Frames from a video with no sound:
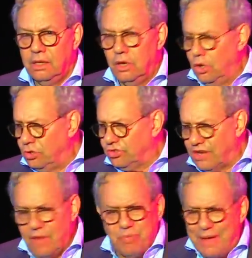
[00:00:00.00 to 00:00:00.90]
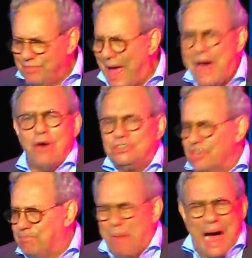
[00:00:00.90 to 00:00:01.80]
Who's... How is
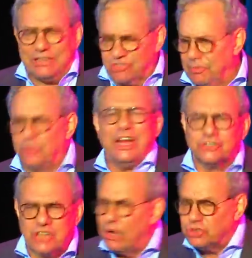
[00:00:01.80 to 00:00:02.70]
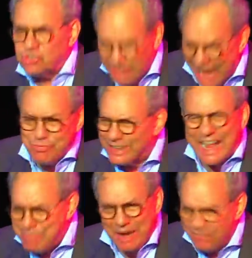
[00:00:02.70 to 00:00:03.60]
it possible? There's no state with
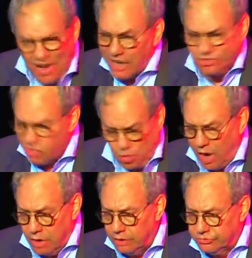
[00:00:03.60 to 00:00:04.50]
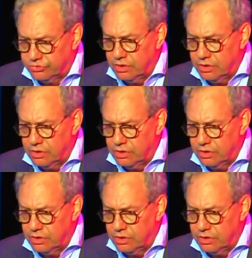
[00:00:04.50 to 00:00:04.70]
that many fucking squirrels.